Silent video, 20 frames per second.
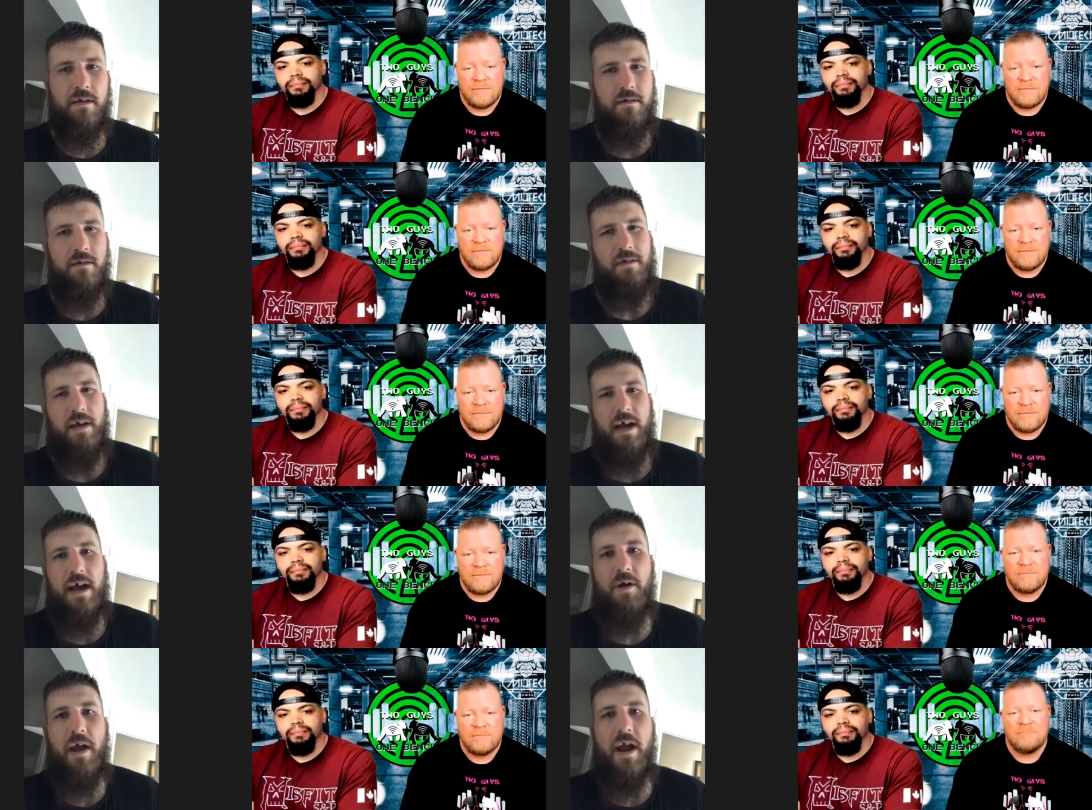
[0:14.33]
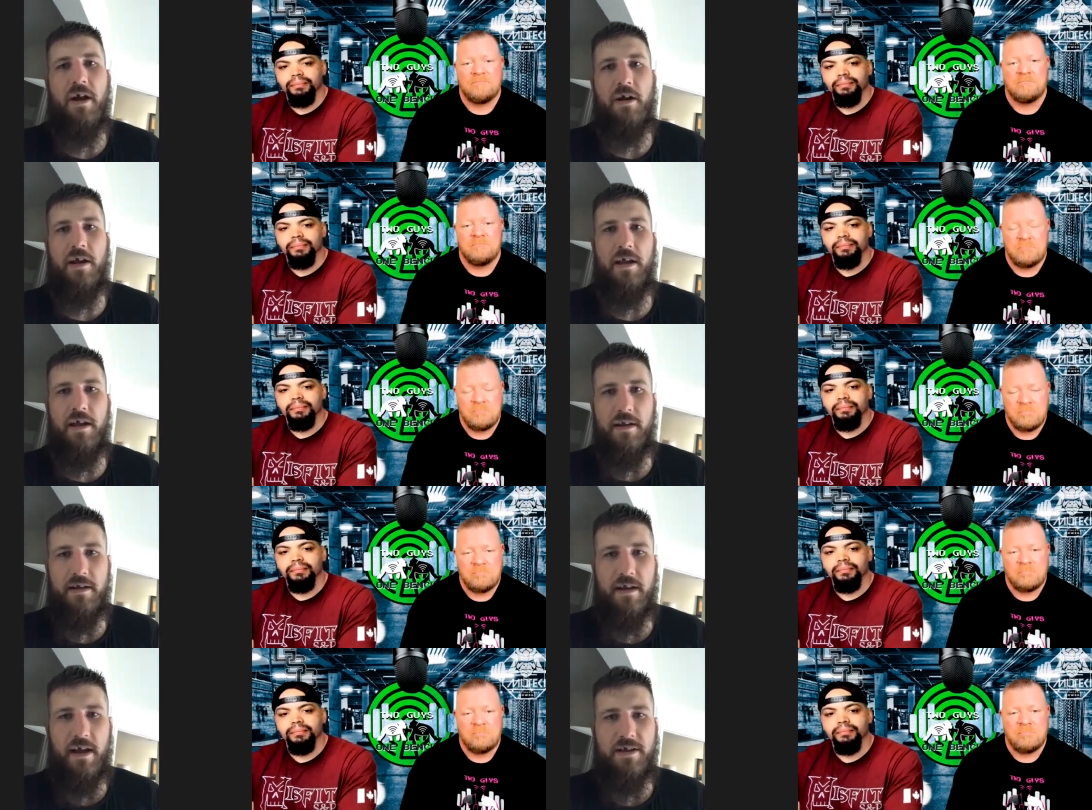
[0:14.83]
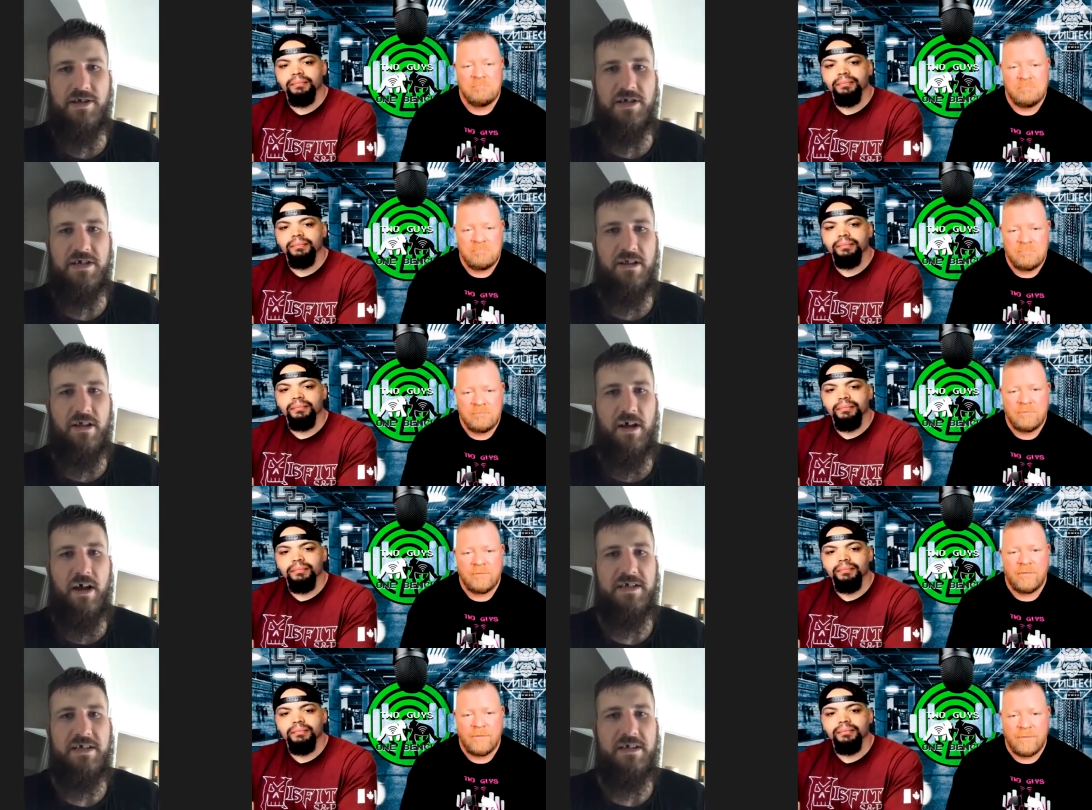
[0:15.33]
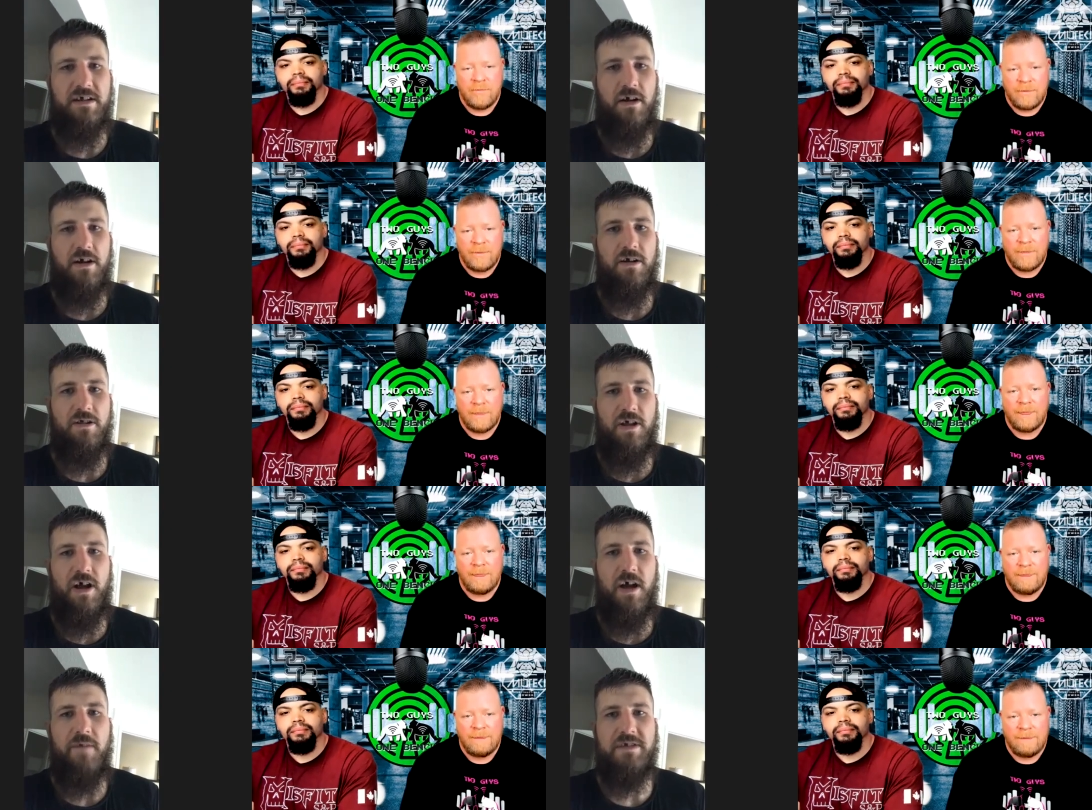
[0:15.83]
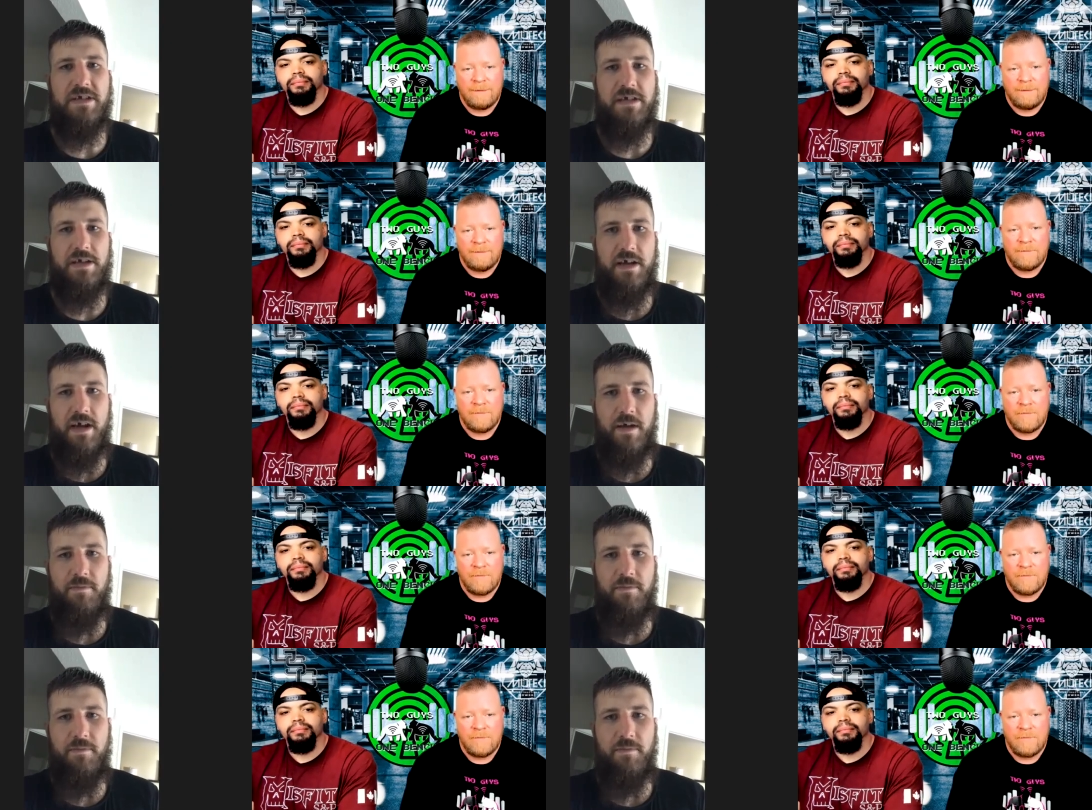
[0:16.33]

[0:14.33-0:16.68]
Speaker 1: How arrogant. I just lost Arlovski.